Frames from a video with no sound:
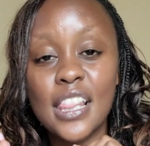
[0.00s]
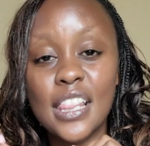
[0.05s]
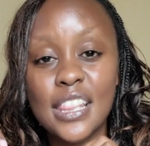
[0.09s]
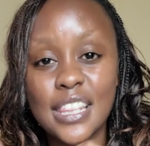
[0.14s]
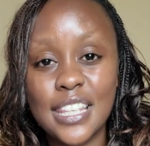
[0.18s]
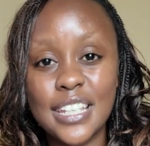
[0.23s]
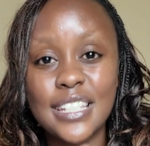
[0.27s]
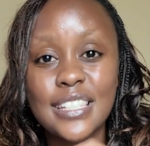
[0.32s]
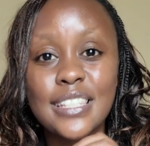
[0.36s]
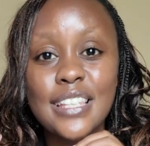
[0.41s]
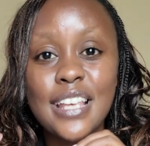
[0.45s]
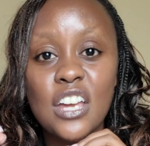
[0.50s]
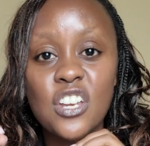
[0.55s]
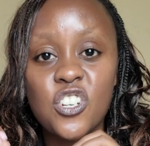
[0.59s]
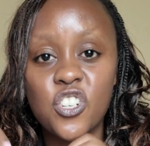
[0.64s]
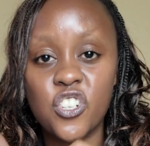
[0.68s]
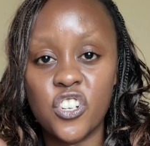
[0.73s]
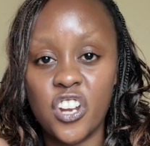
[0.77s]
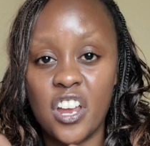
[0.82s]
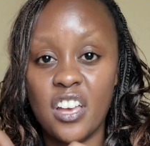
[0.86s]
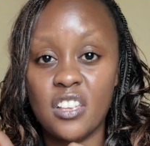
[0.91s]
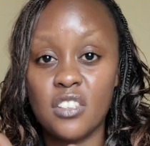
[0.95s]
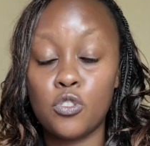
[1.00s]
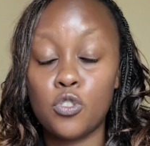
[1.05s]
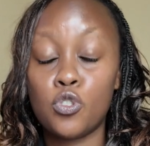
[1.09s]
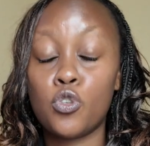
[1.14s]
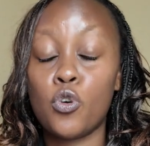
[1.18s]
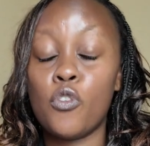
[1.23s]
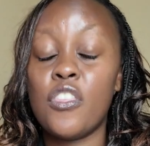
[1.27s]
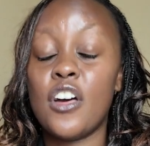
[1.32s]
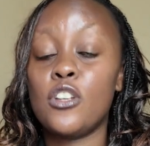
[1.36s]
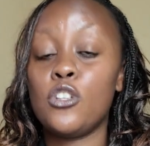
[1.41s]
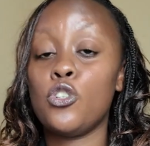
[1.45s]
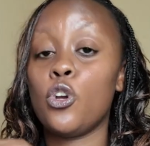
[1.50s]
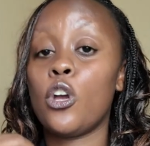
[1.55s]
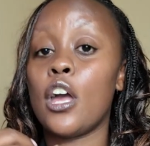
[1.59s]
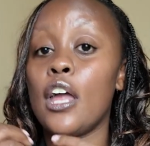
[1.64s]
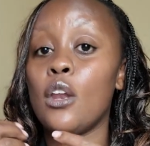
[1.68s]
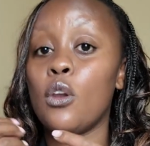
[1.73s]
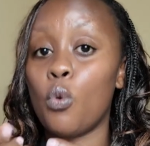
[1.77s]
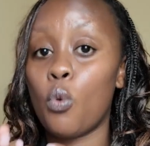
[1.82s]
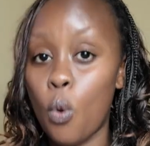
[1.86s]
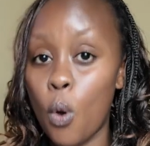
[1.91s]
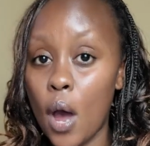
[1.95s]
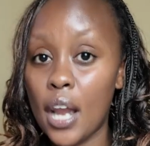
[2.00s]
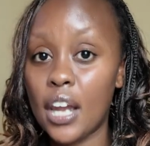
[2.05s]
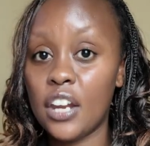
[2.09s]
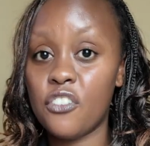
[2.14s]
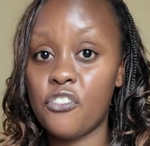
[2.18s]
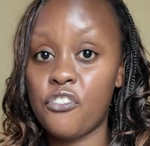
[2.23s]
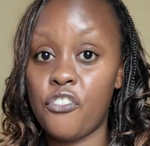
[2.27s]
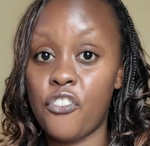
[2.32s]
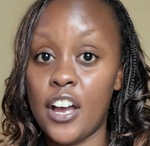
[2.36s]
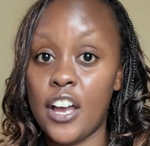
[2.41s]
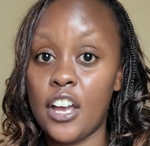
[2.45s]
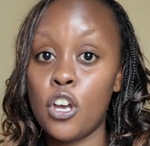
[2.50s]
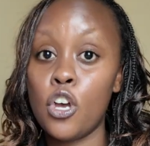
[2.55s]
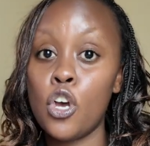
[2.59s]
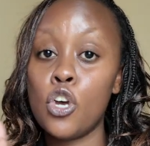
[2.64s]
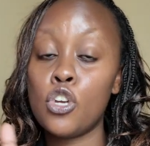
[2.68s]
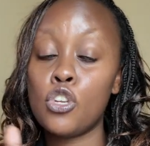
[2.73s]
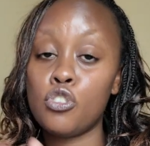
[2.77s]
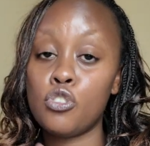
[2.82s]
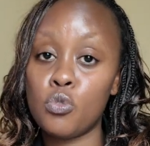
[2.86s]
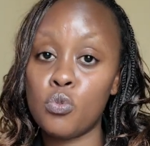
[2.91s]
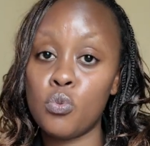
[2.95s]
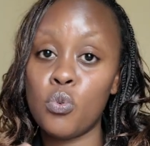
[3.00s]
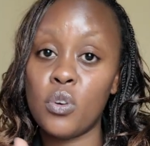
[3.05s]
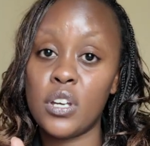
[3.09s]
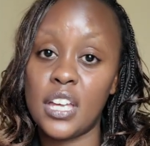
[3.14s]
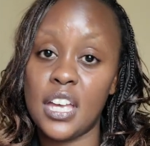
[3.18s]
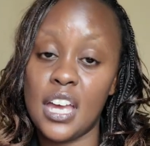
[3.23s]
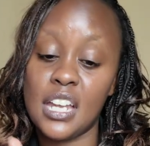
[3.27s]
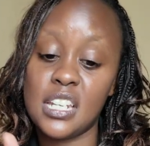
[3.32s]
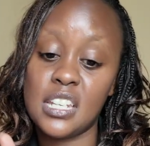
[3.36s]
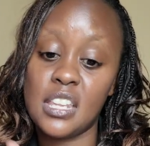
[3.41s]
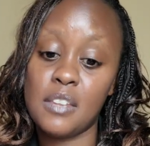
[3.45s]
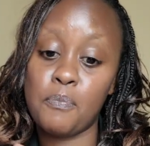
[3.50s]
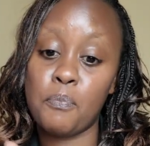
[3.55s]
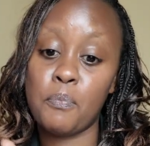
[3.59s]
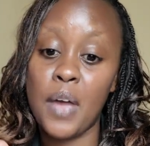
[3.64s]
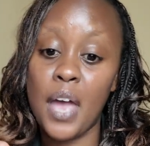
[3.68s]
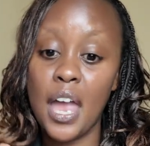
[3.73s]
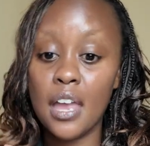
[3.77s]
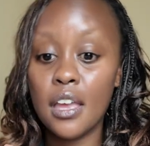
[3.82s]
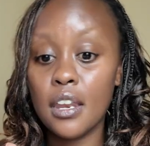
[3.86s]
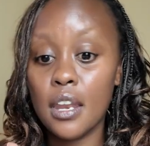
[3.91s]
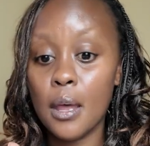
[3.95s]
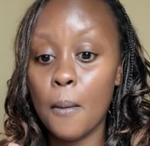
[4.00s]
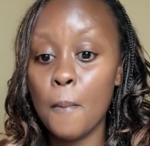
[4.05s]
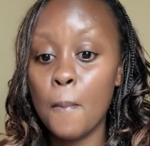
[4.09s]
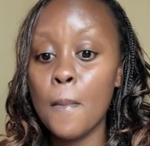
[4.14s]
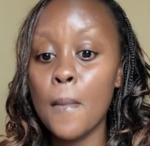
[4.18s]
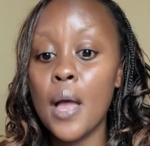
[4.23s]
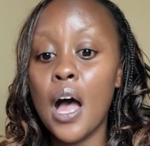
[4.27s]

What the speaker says: these shares so that you can qualify to get paid,